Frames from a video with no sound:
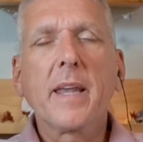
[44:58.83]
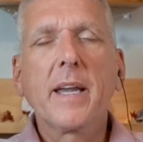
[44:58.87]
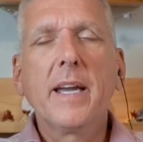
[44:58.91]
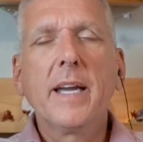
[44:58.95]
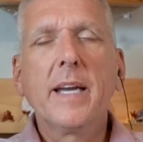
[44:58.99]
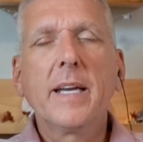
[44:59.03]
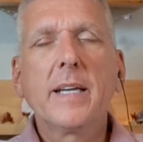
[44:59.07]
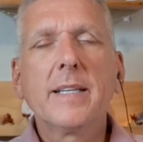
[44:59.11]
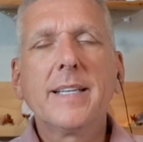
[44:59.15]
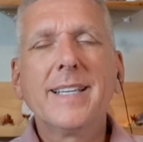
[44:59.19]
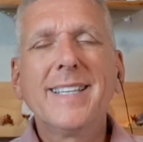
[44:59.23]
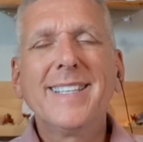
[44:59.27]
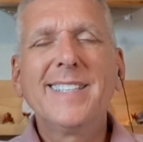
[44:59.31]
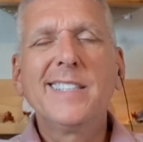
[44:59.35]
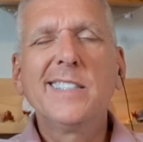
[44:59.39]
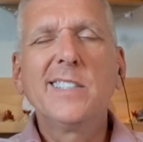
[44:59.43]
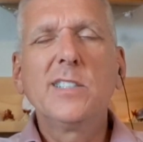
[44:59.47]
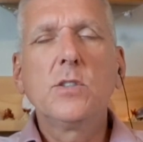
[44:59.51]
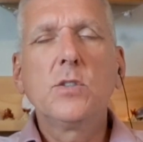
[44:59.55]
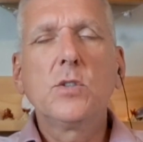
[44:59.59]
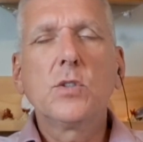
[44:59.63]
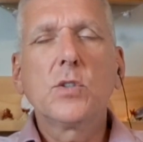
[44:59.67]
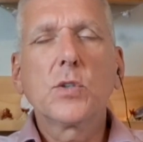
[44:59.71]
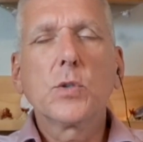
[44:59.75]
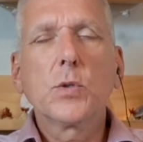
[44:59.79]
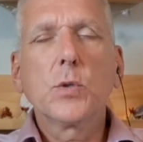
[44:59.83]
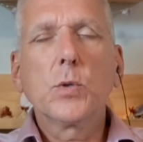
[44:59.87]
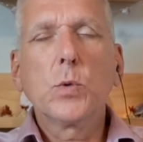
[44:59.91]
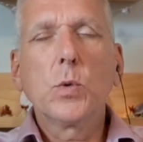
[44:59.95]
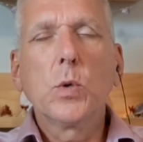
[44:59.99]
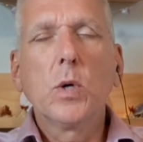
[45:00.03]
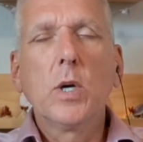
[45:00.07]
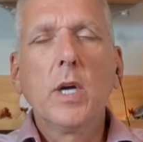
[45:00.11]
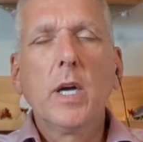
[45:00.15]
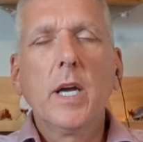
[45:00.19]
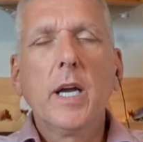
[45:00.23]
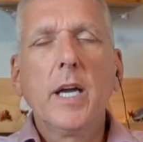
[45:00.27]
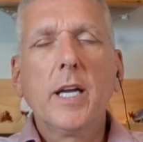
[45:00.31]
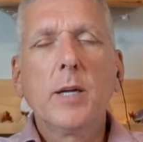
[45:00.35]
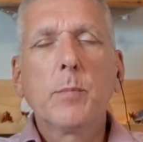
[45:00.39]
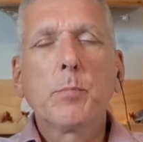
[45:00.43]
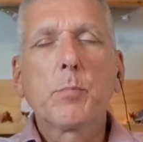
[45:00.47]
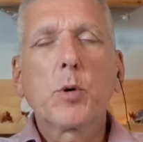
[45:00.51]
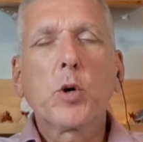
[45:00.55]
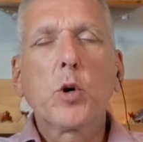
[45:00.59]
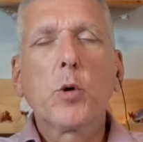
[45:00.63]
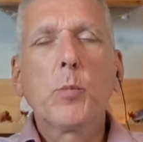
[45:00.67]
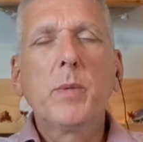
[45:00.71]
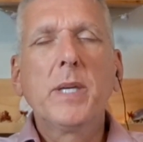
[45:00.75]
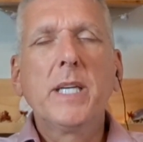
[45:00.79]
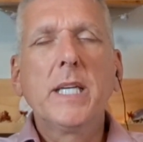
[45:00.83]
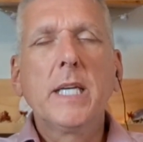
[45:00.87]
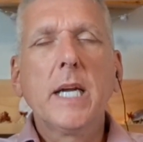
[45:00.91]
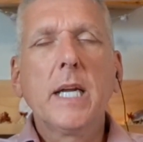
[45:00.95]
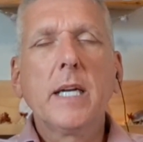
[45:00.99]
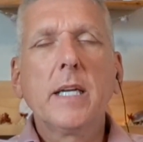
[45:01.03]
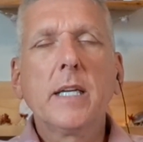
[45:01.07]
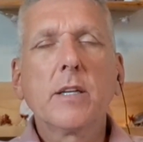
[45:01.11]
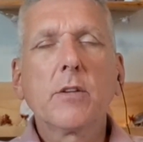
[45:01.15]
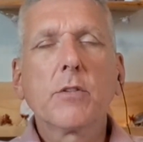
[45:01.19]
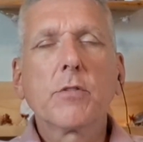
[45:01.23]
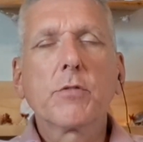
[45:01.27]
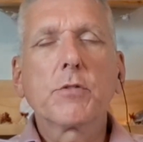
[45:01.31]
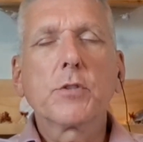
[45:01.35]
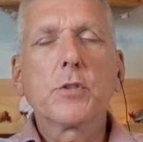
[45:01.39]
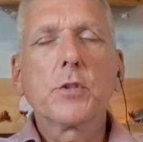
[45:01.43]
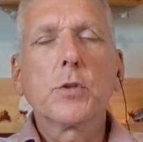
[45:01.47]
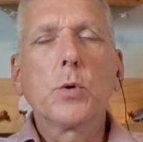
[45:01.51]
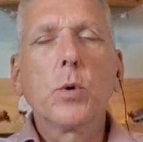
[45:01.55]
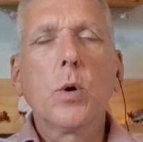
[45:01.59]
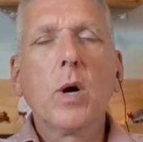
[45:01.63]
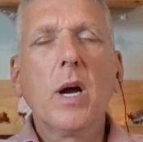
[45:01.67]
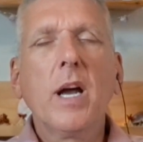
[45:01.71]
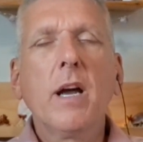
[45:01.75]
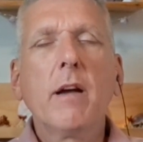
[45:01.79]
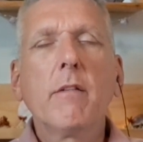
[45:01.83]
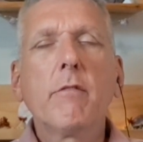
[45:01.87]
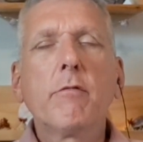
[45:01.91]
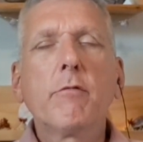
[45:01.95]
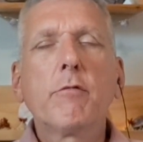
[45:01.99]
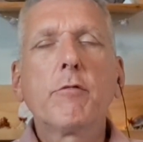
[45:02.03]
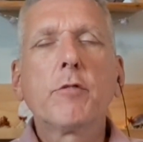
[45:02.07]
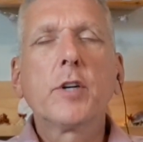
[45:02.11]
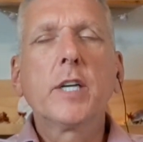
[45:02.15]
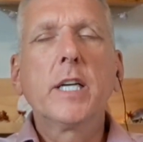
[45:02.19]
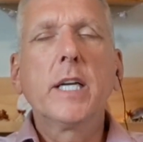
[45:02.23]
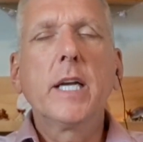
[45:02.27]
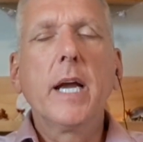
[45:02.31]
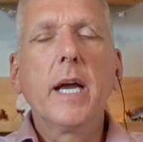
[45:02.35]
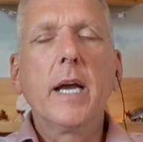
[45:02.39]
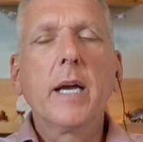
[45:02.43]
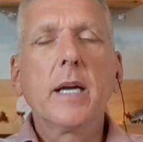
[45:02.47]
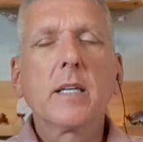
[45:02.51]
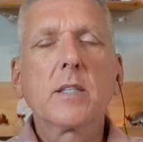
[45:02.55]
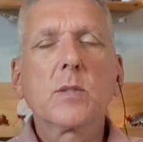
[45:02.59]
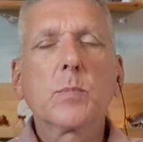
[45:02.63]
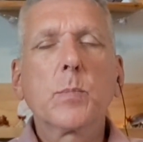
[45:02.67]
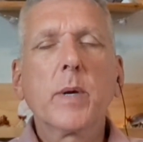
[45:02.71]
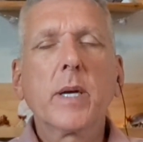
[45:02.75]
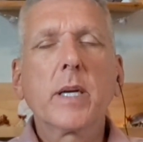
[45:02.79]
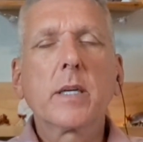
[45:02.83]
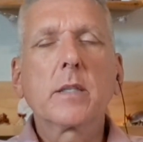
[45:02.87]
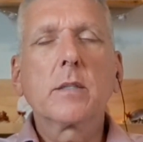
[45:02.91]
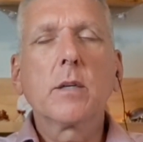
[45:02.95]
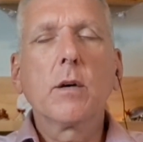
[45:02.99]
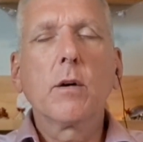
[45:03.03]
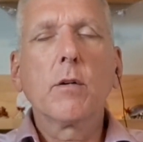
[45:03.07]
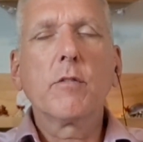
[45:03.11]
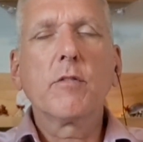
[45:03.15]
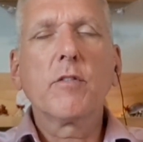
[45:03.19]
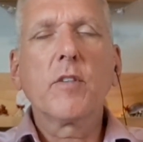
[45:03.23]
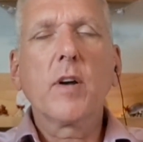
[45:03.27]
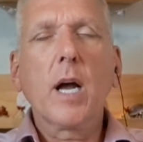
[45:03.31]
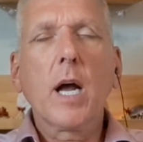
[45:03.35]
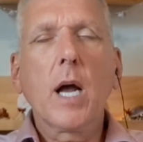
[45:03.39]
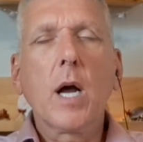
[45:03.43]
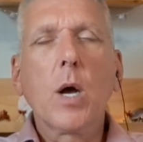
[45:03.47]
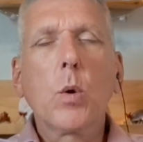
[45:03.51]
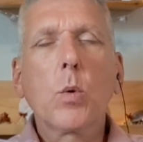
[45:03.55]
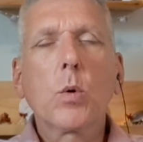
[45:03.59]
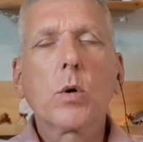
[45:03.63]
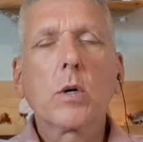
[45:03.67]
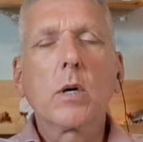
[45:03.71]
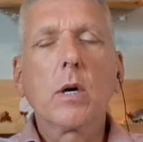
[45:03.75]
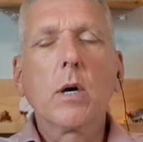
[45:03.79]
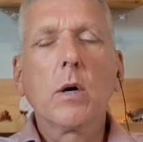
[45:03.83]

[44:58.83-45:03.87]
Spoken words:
and into and permeating through every aspect of our